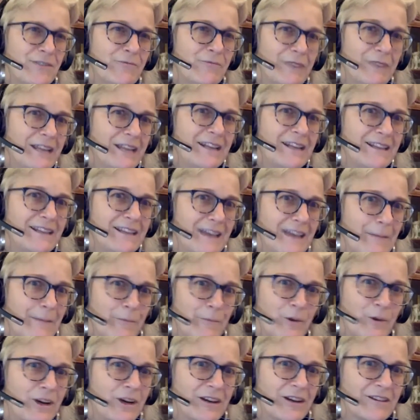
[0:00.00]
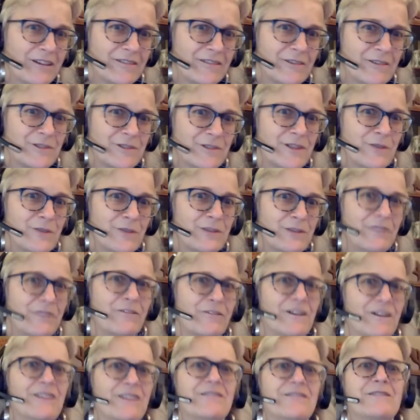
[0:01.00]
reading that book. There's no
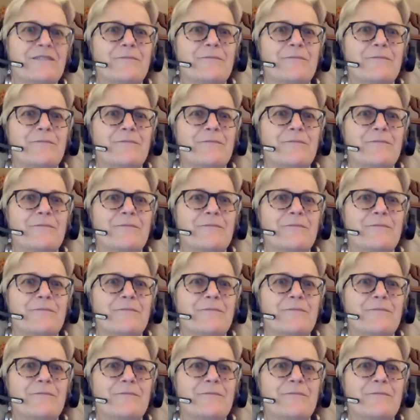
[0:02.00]
difference.